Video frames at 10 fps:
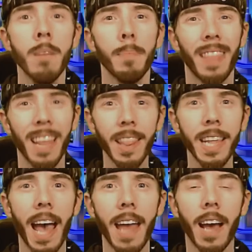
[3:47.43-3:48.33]
But then at
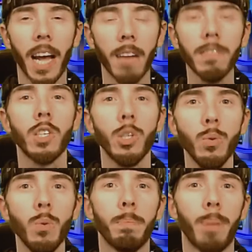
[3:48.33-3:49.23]
the end, I have
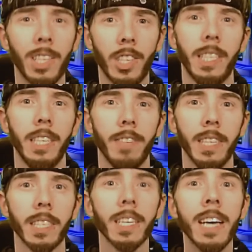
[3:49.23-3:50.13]
2 budget
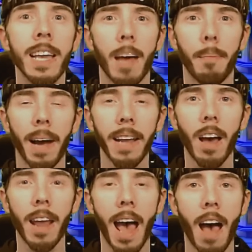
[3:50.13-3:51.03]
TVs that might
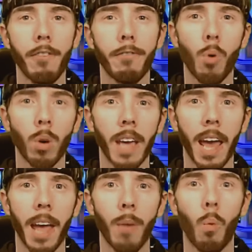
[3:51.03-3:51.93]
not have
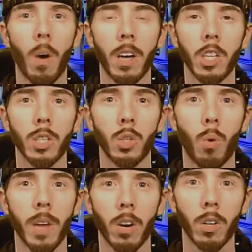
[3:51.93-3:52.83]
4K
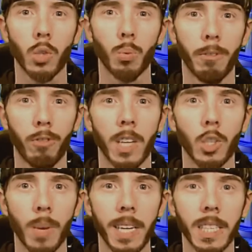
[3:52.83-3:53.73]
120 hertz
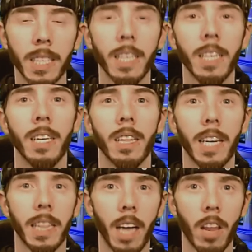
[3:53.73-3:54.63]
refresh rates
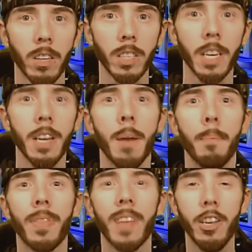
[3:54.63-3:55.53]
like the others,
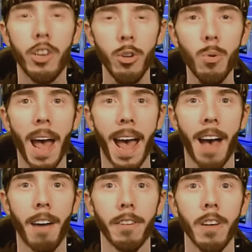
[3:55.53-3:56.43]
but they do
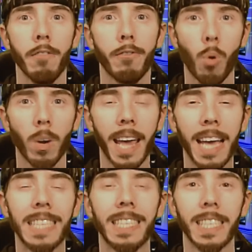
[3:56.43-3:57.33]
have
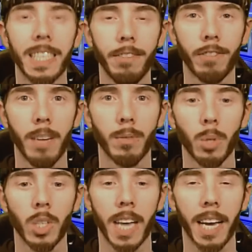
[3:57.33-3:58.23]
4K 60 frames
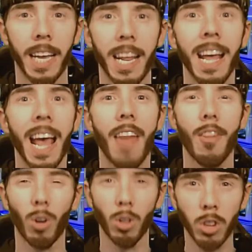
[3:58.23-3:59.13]
per second, and
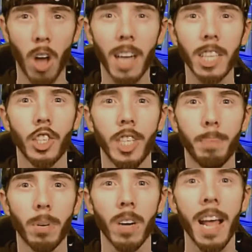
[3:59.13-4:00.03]
they're a lot
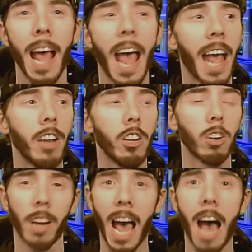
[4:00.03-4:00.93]
cheaper, and
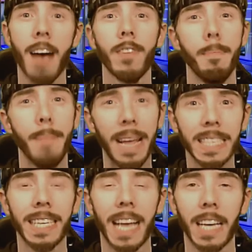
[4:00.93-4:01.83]
you're gonna have an
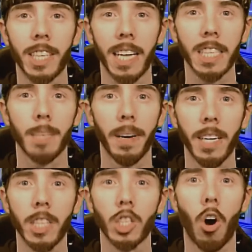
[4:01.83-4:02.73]
amazing next-gen
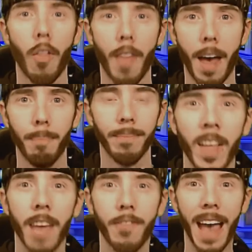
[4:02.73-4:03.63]
experience on them.
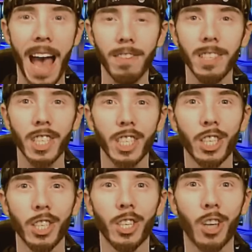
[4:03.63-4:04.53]
If you haven't
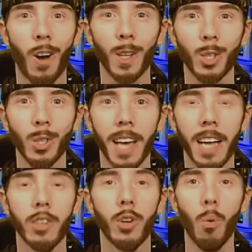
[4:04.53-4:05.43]
secured your console
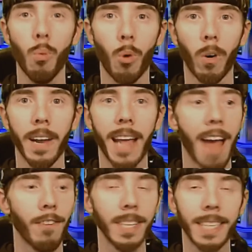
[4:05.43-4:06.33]
yet, don't worry.
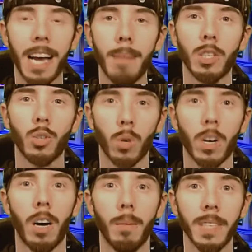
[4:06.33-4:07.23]
Every time a store
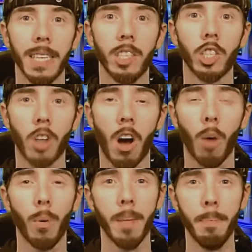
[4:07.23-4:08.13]
comes in
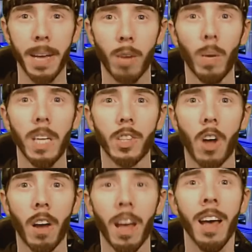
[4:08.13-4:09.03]
stock with a big
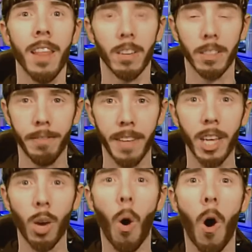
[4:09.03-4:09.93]
restock, there's a
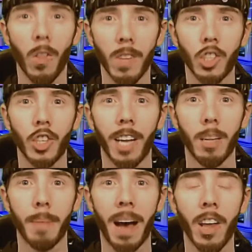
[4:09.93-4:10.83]
video on this
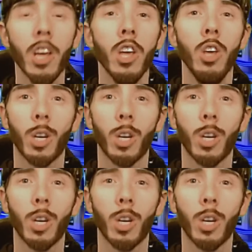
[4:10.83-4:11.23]
channel about it.